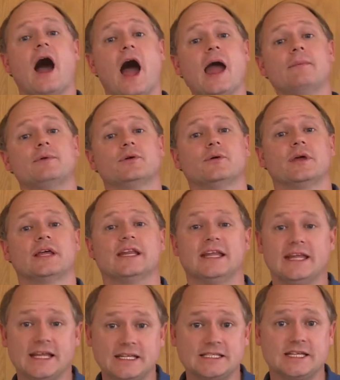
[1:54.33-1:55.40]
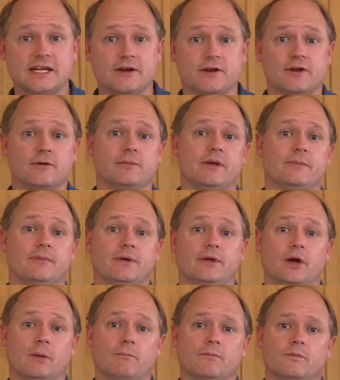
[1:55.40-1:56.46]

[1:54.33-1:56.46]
I'm doing an interior BPO,